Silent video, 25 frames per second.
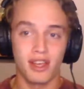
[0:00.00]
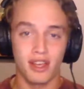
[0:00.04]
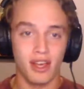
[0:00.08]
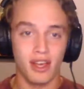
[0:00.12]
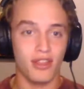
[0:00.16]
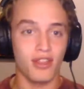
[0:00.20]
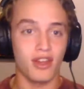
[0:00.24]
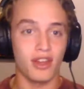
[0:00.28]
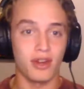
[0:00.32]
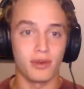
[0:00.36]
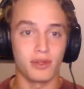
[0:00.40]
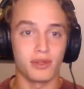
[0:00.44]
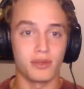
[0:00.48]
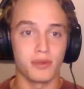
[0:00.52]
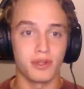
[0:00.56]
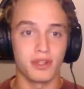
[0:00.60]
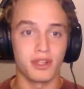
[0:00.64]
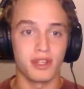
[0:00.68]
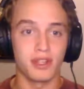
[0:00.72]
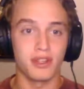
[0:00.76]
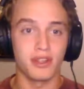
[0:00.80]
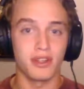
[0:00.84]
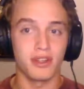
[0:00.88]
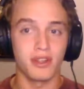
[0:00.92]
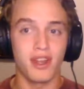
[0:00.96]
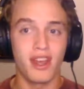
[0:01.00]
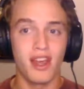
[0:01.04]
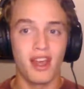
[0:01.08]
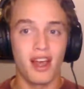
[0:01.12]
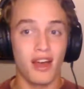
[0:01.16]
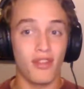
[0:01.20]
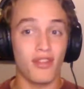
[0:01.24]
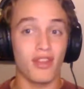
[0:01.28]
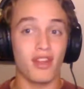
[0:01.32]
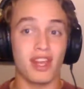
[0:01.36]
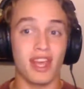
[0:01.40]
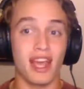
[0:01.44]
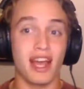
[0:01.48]
I thought he was really good.
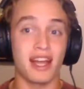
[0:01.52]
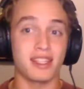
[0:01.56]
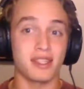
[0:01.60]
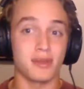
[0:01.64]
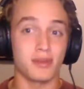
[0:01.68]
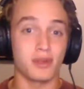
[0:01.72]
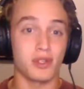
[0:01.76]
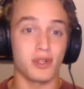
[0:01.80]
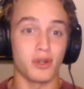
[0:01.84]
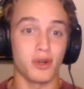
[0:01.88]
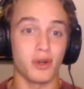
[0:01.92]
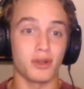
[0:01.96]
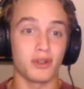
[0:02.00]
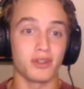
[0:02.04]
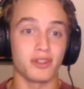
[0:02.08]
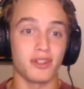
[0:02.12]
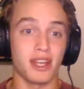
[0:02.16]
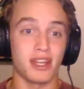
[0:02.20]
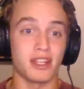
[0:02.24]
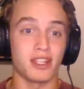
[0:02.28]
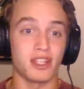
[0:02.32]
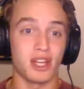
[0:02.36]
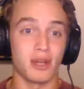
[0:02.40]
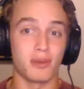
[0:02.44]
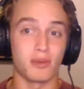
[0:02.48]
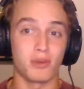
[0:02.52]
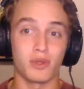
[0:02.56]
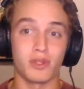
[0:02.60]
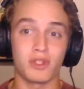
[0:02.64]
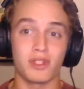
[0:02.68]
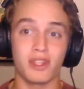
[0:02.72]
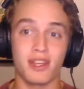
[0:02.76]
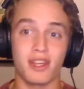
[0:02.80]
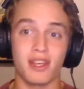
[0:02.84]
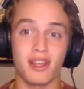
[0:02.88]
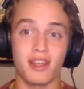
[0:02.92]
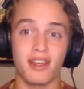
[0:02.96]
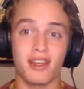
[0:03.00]
I thought he had some struggles, like James was
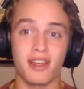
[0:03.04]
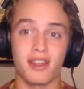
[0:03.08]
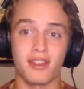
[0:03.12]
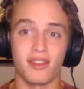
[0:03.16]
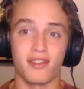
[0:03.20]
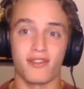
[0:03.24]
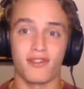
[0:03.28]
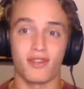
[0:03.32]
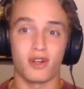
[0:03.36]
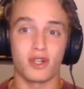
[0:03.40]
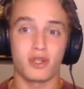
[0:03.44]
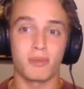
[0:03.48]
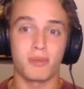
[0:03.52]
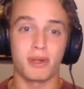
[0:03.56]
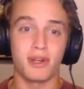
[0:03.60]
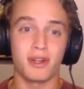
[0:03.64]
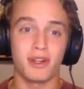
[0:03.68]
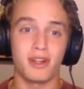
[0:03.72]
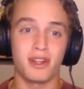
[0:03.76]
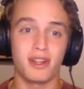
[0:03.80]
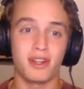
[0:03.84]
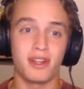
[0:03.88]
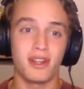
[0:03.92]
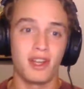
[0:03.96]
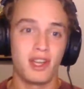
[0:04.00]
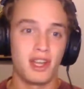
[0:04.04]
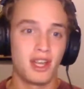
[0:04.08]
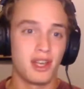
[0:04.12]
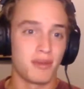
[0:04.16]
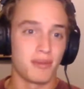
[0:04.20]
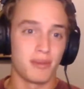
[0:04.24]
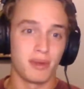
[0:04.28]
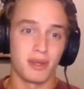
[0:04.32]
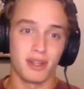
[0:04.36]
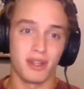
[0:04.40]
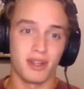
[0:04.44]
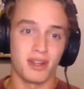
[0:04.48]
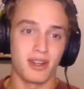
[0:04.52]
saying, in the first period.
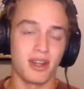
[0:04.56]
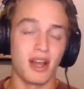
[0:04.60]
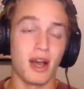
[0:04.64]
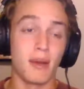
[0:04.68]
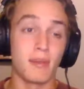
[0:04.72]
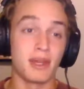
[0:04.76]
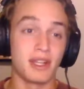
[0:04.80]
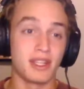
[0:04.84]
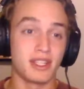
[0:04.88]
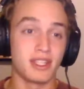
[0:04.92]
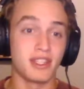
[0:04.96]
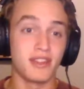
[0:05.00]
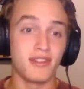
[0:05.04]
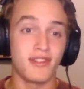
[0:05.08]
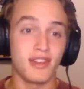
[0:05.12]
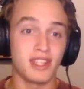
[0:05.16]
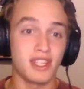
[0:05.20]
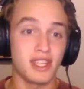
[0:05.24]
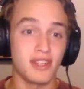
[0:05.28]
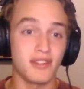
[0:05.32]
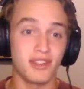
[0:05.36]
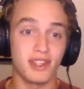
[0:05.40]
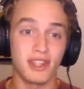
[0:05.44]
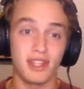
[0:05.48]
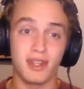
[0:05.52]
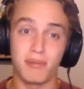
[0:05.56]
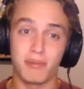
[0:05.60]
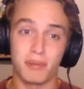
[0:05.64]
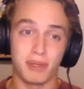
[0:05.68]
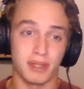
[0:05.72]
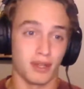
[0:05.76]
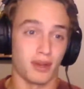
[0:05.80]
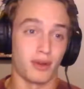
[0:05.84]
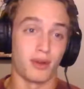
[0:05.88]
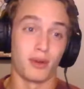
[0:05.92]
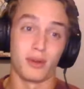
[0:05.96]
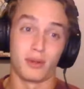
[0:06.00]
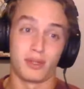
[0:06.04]
But, I mean, defensively,
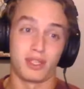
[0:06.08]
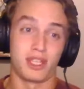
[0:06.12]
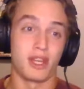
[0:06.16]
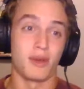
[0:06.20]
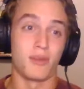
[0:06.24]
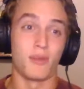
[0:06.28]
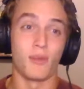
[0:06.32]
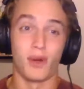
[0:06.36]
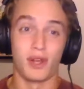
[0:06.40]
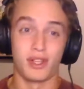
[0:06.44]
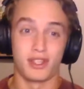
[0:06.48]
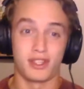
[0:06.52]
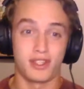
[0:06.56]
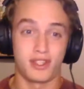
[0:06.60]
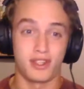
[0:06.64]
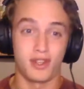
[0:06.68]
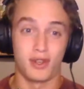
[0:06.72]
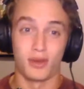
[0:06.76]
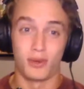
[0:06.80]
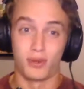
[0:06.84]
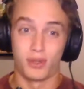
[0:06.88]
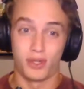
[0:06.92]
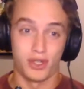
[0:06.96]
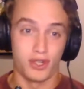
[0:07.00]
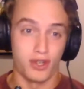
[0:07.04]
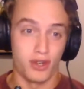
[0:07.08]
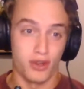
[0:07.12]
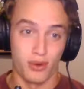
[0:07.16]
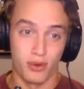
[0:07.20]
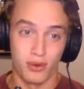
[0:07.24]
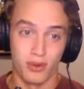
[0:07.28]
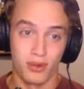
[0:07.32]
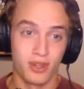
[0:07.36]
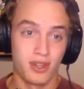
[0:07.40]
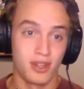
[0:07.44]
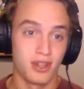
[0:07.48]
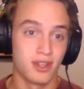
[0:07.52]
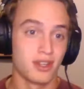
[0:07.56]
but the whole team was too.
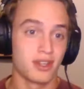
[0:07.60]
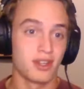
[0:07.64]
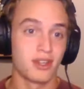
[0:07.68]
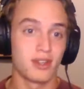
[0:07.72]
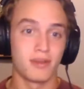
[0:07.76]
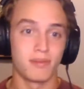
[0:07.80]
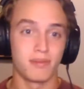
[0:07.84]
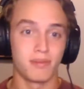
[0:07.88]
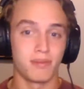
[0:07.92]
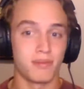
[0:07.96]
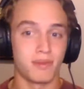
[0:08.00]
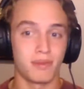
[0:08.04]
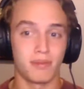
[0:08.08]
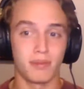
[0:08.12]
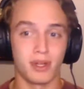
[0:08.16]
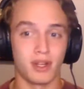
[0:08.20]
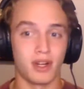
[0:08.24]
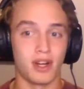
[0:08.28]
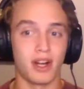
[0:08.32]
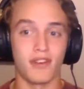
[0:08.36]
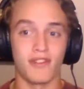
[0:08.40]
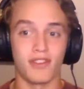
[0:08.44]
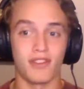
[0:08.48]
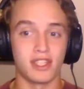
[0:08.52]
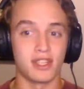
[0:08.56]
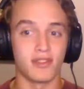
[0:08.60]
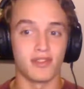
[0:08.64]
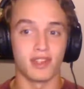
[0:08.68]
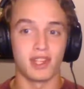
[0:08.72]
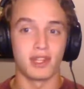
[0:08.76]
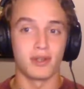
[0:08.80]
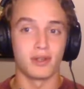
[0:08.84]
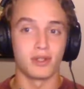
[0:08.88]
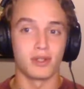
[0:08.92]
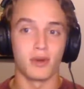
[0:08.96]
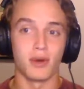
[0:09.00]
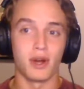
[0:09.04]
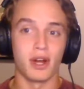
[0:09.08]
So, but offensively,
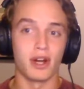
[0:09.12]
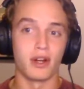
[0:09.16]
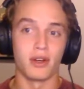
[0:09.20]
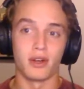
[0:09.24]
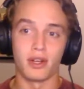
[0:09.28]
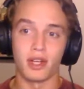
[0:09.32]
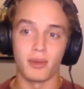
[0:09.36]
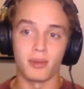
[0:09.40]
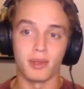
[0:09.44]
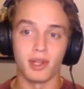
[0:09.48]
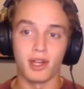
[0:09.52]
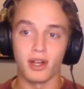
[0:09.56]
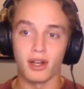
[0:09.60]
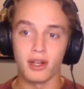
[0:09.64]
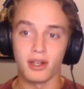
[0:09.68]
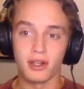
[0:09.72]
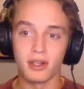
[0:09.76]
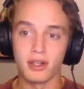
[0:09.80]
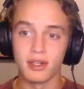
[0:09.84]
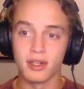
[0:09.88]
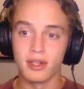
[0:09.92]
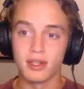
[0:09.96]
he was great all game long.